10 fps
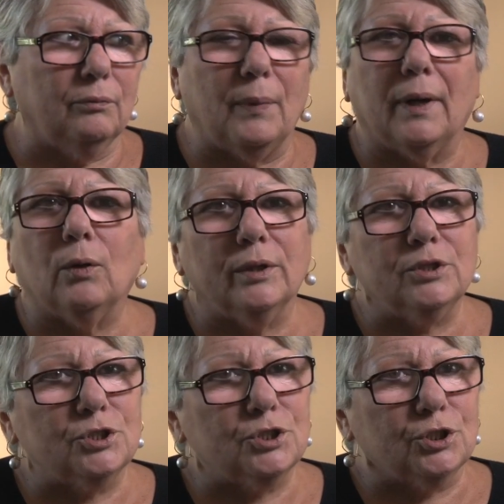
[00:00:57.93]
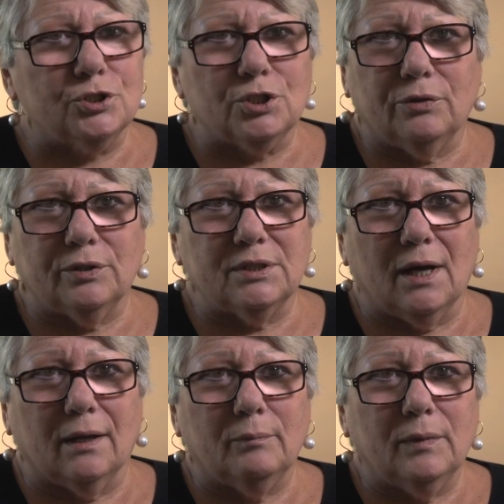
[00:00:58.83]
by going to church all the
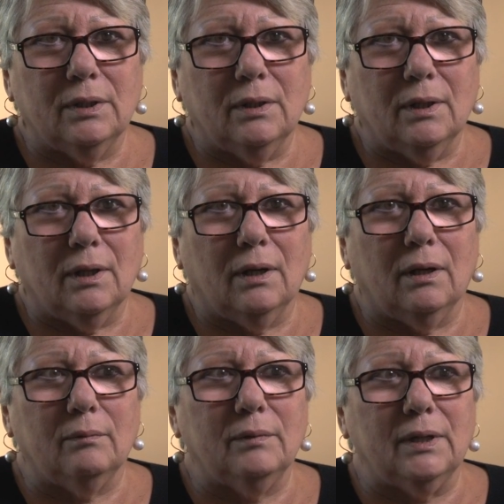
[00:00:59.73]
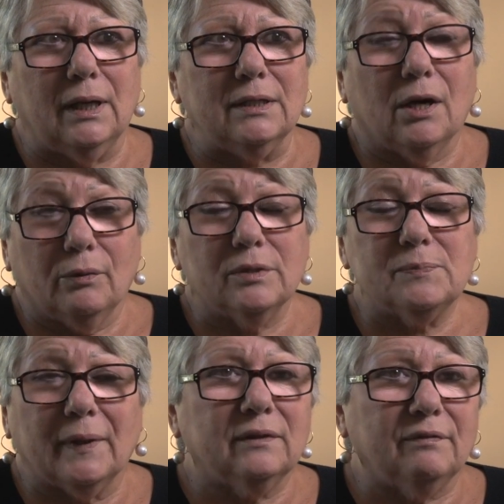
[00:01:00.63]
time uh, I,
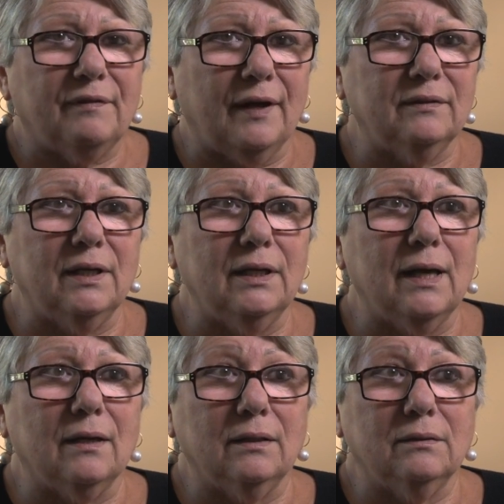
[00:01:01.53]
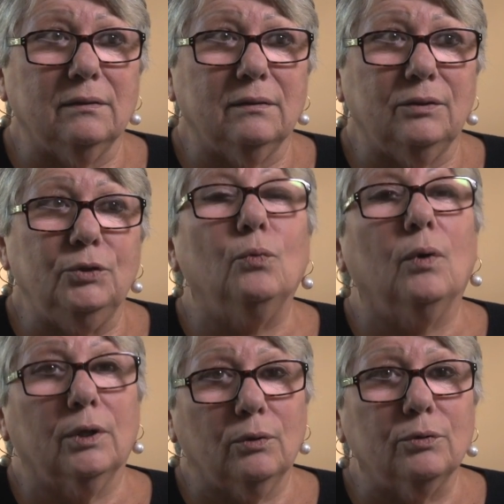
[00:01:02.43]
respect the fact that, yeah, you
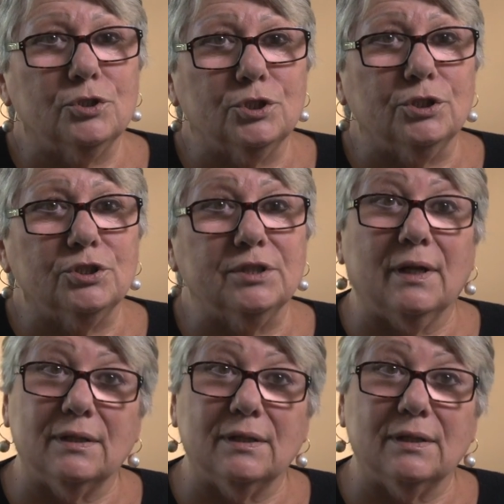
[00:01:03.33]
want to go to church and